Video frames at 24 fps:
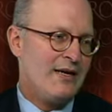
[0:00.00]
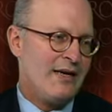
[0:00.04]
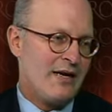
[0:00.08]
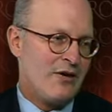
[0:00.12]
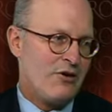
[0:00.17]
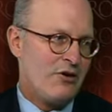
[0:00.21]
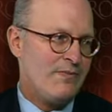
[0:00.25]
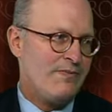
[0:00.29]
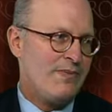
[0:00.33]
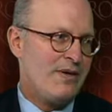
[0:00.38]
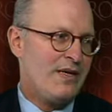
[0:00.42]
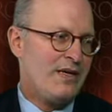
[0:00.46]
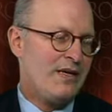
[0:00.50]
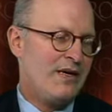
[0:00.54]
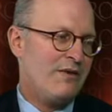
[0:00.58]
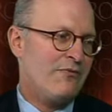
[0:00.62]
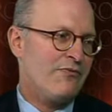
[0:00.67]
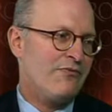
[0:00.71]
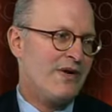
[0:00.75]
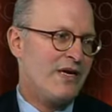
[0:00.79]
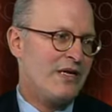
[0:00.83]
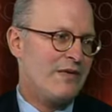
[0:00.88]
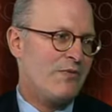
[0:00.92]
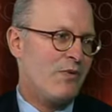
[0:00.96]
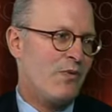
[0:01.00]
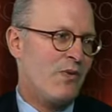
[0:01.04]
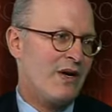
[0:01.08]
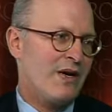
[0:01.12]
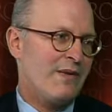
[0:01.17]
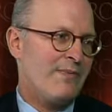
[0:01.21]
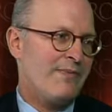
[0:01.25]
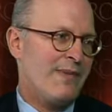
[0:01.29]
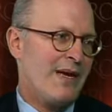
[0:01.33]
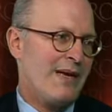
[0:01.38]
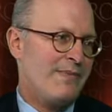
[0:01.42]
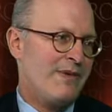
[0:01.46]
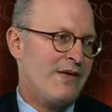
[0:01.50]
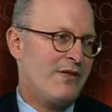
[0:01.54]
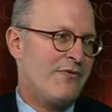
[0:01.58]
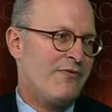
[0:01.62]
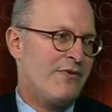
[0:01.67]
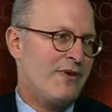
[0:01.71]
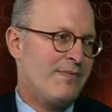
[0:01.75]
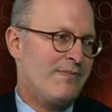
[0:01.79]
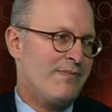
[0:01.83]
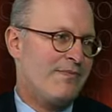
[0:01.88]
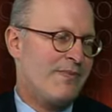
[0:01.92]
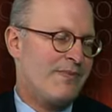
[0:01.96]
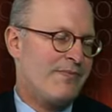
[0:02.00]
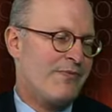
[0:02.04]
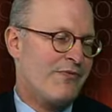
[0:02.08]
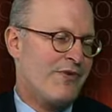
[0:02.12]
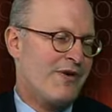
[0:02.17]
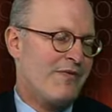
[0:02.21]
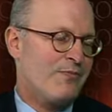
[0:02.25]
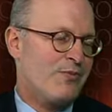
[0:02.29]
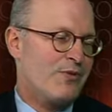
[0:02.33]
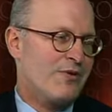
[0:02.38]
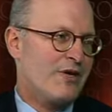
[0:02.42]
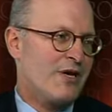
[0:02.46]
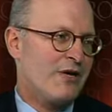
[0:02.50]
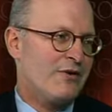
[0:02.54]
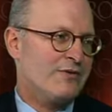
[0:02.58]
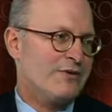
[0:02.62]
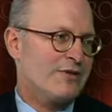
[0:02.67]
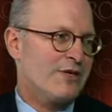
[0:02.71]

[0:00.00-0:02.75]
Could be a reasonable one, maybe 3% or